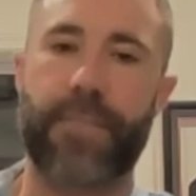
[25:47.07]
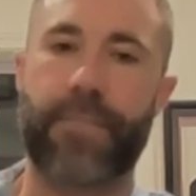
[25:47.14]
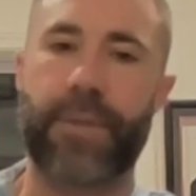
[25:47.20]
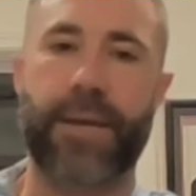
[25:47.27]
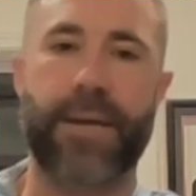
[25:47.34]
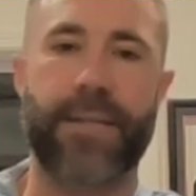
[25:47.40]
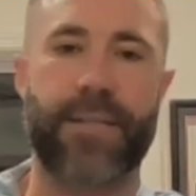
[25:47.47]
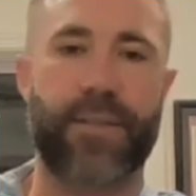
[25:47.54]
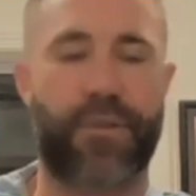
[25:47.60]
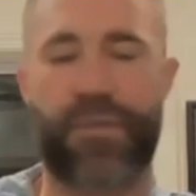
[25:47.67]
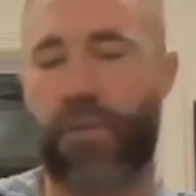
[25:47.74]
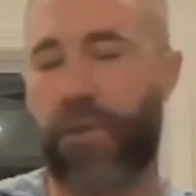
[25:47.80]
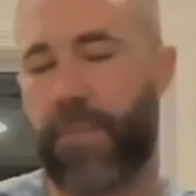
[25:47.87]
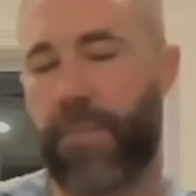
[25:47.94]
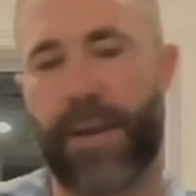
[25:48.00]
it because they're
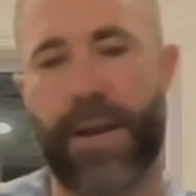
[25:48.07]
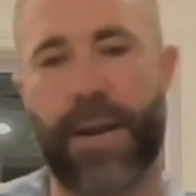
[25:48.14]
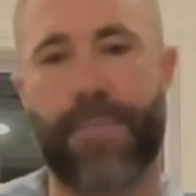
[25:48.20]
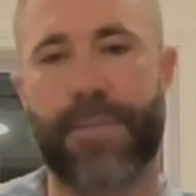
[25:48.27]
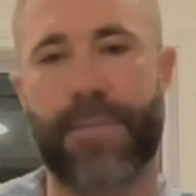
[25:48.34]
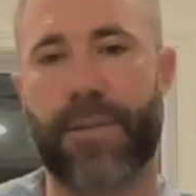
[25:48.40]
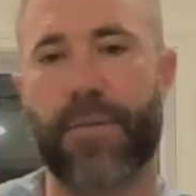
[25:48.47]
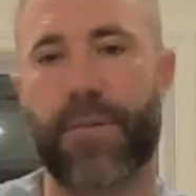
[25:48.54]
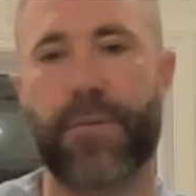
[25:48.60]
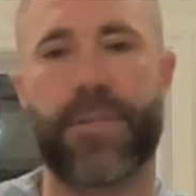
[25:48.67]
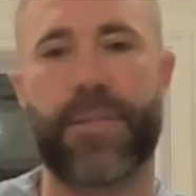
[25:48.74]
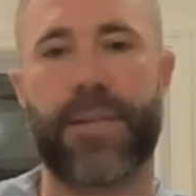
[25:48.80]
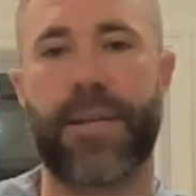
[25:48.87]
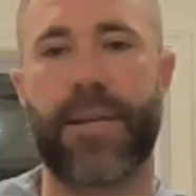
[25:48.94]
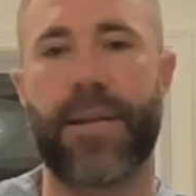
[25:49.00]
30-minute
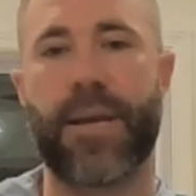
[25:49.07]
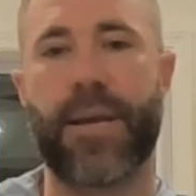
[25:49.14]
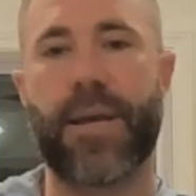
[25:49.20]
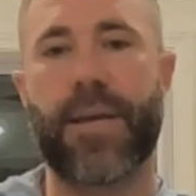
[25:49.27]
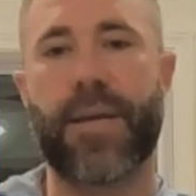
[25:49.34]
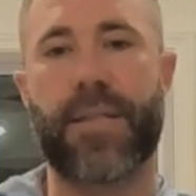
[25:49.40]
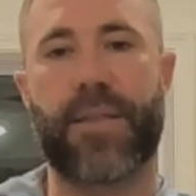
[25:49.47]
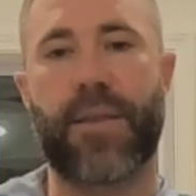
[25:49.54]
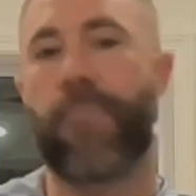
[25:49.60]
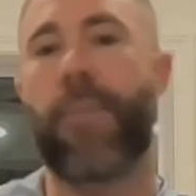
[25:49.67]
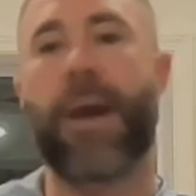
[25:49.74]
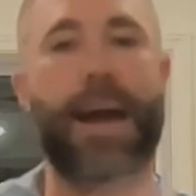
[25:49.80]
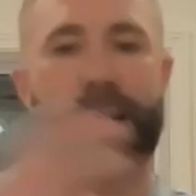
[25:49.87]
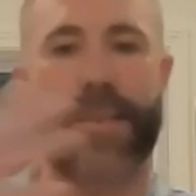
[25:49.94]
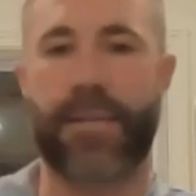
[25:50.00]
episodes and they're
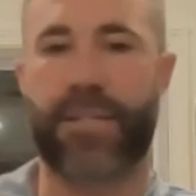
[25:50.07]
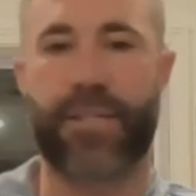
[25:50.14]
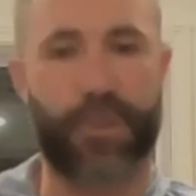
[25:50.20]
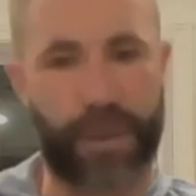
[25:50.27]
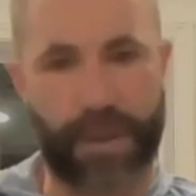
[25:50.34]
mindless.